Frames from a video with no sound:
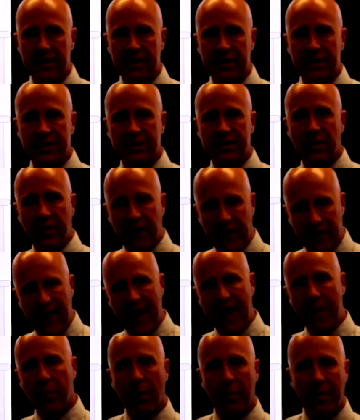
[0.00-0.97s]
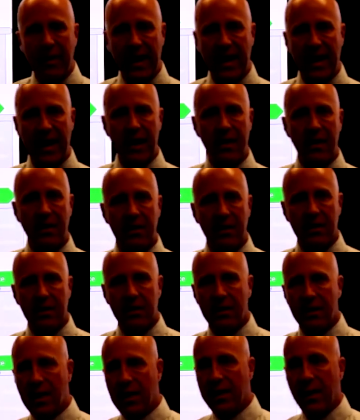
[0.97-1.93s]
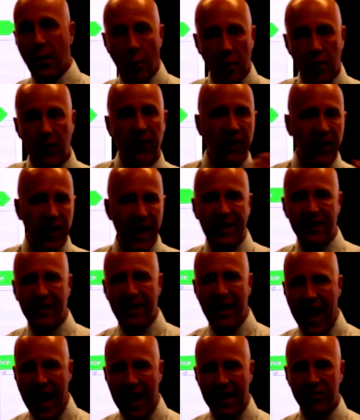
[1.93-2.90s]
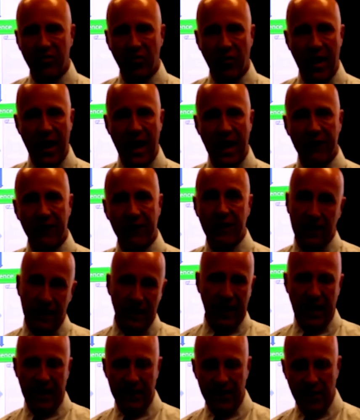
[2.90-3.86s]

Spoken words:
so that they will reflect that drive in the